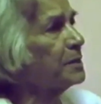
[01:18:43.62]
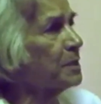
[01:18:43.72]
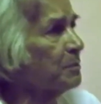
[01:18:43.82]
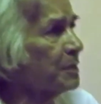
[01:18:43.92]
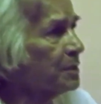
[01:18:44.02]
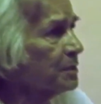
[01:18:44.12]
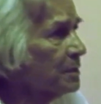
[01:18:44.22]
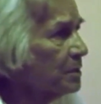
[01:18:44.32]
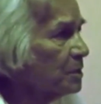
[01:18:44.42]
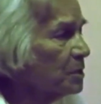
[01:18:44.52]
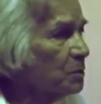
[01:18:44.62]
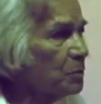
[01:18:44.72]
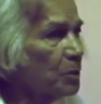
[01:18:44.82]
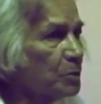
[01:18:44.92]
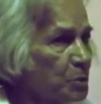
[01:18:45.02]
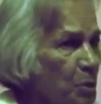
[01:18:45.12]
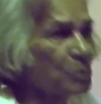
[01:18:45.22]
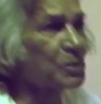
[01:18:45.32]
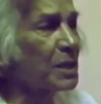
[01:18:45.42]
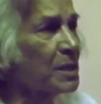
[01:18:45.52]
with enlightenment? You
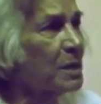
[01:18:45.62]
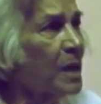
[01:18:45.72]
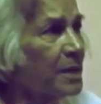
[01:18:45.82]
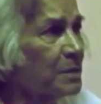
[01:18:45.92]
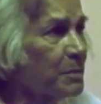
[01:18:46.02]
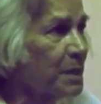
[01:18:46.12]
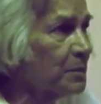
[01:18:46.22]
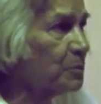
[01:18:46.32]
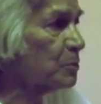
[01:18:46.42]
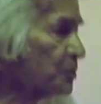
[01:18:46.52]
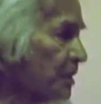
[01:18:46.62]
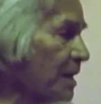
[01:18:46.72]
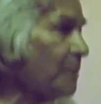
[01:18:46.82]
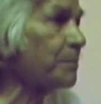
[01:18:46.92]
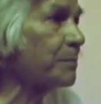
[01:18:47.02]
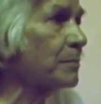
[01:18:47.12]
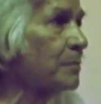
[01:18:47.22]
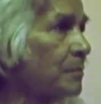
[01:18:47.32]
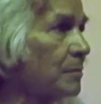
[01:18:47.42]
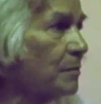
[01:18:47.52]
will use that enlightenment to set
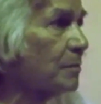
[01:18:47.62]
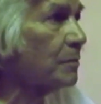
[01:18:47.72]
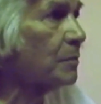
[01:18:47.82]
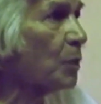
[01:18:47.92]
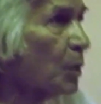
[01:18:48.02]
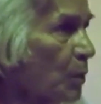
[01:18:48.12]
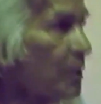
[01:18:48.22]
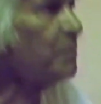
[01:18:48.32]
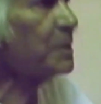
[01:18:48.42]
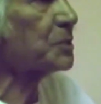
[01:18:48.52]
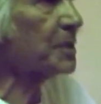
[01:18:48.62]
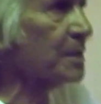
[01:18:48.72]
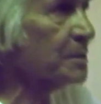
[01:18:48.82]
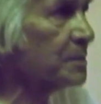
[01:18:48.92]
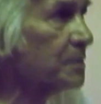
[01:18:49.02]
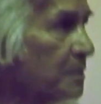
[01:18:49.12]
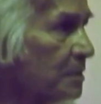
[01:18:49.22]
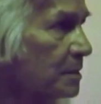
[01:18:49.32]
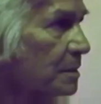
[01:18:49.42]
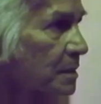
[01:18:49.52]
up holy business